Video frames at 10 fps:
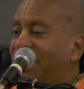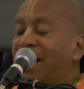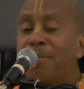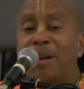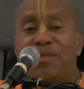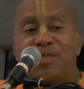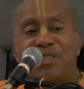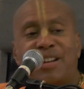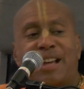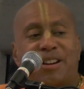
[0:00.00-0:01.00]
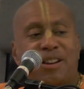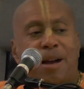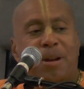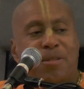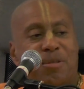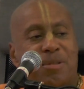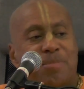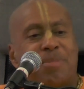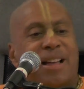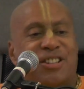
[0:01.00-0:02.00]
How many of you did that? How many were
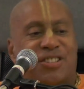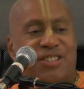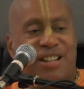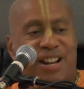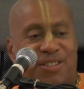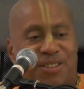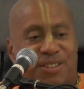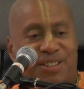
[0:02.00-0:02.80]
rebellious teenagers?